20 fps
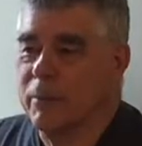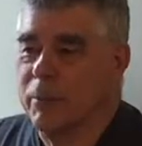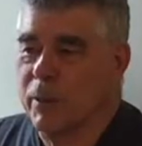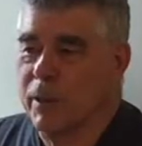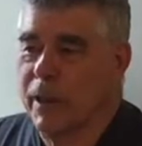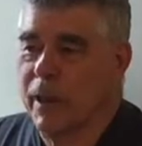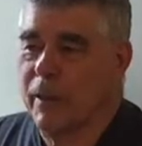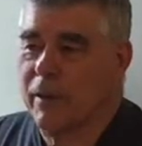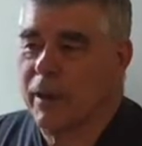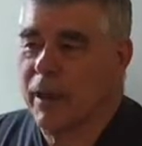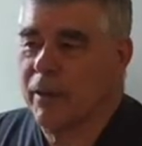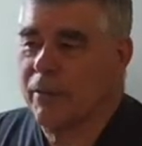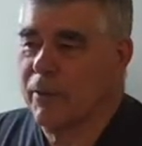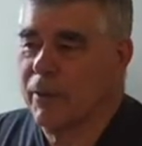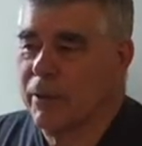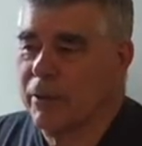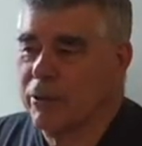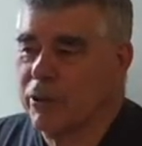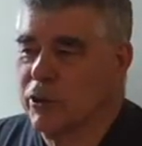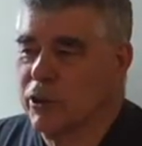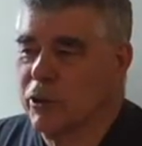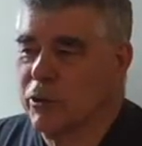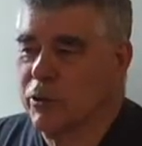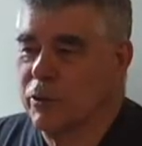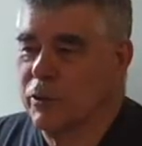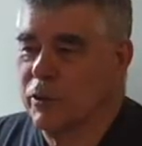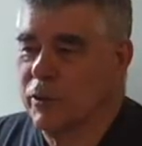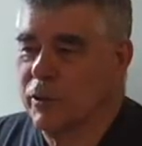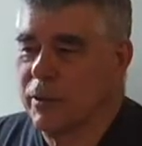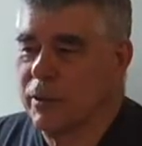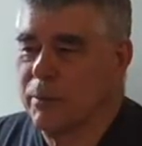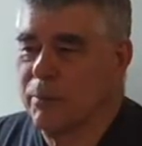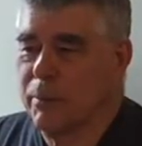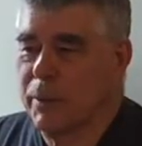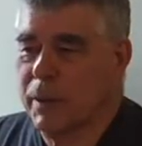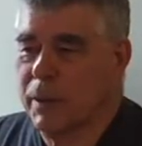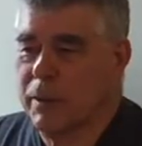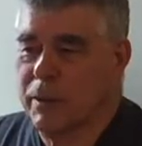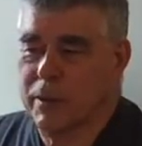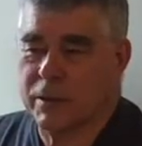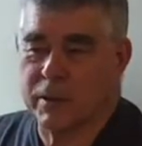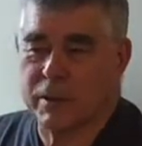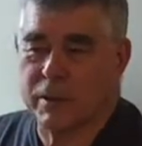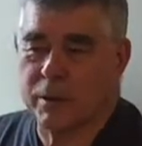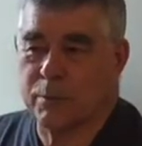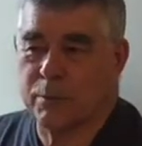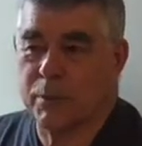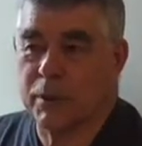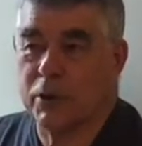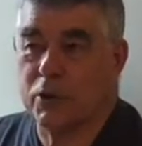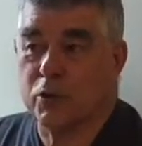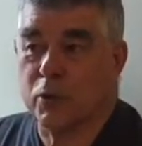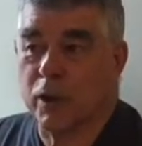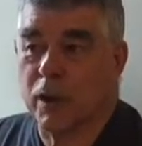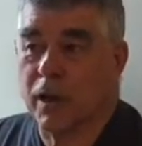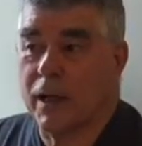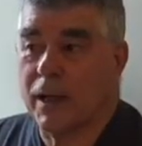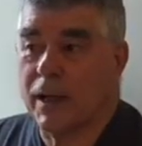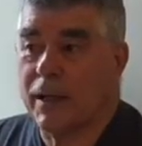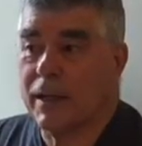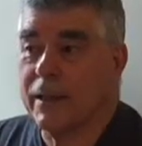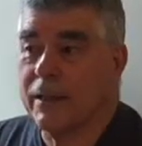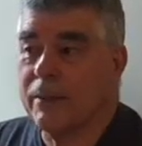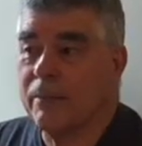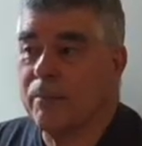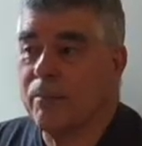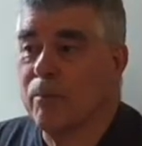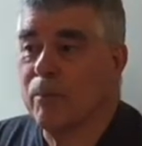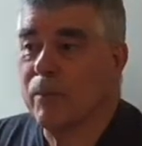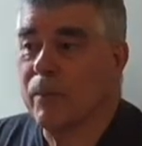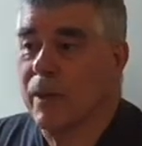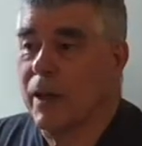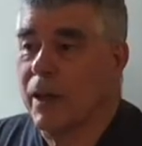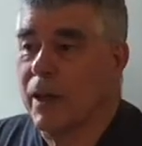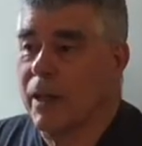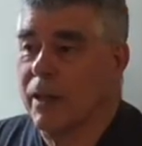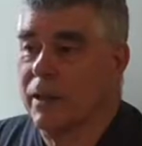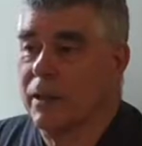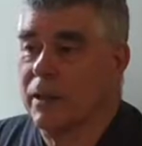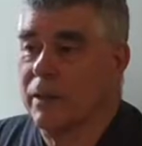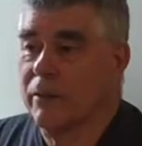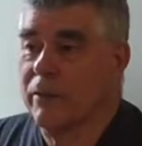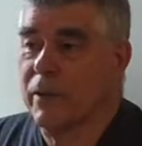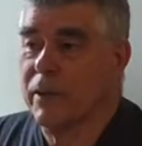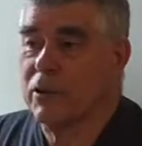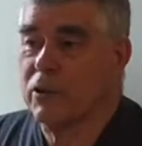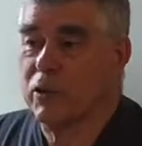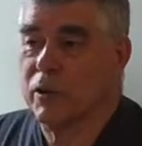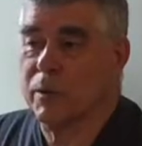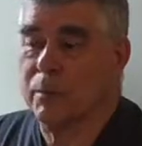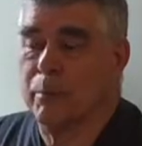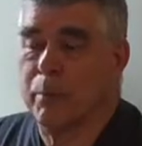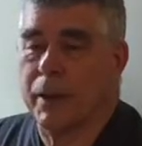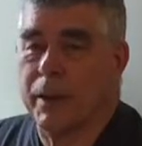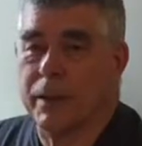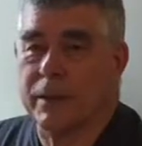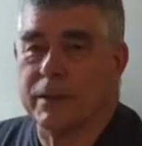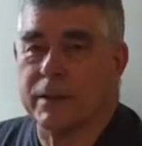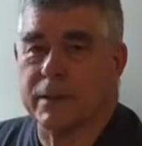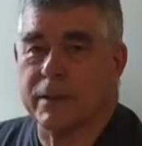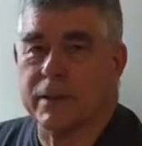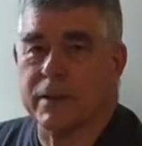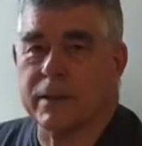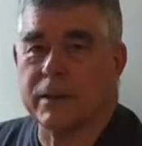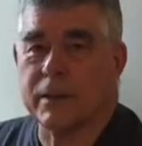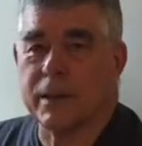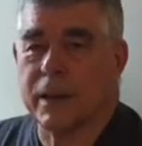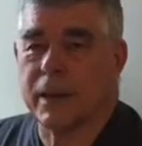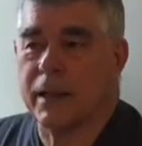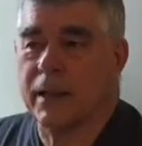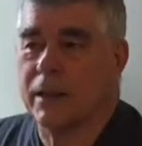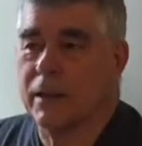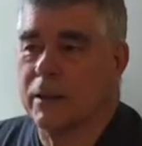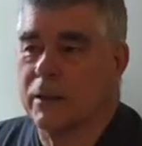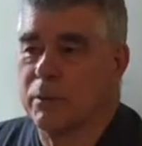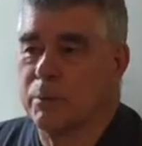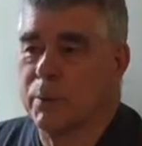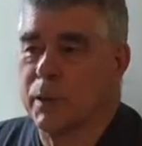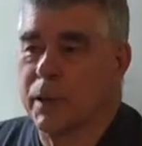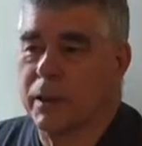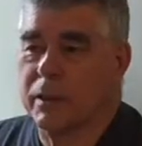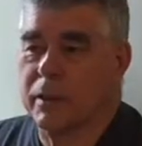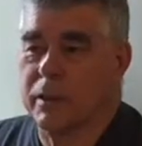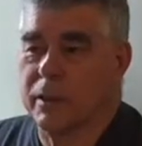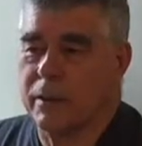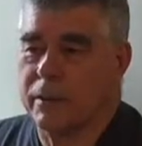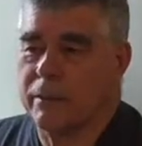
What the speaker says: without having her shoes on, because it'll be dry and eventually painted and it'll be clean.